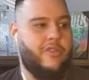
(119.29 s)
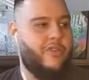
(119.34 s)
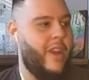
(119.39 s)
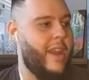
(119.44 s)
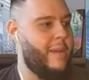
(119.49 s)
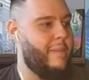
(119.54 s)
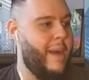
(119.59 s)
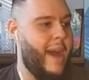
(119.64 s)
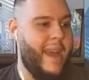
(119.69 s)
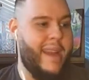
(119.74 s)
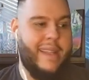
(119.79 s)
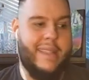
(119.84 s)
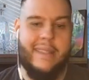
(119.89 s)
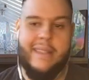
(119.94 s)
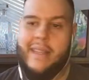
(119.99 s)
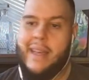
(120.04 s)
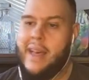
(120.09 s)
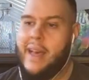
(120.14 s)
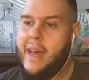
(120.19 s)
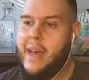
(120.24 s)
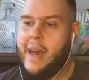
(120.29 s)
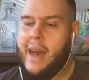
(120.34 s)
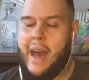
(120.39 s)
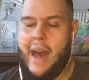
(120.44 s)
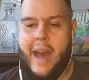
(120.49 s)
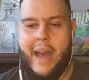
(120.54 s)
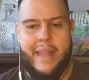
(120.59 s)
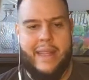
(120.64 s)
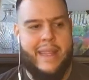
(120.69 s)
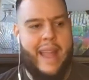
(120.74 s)
Draymond is
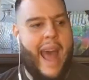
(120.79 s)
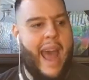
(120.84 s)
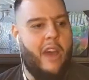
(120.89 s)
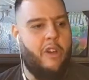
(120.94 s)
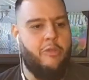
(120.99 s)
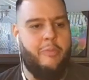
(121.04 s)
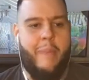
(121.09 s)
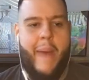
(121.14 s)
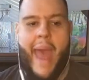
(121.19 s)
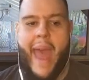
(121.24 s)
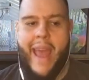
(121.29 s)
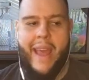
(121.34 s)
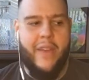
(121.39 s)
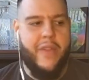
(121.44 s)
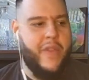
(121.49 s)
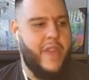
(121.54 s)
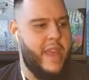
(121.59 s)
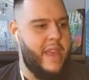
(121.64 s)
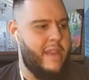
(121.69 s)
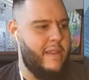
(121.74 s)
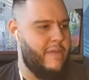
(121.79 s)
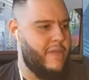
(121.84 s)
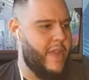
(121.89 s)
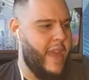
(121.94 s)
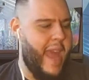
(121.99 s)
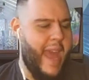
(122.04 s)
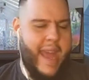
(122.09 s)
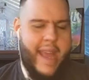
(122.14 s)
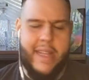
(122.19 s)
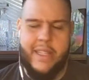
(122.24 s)
dialed back
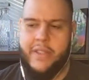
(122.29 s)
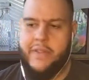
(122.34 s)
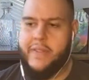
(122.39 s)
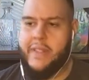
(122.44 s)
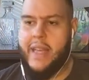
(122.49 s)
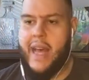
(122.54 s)
the hands of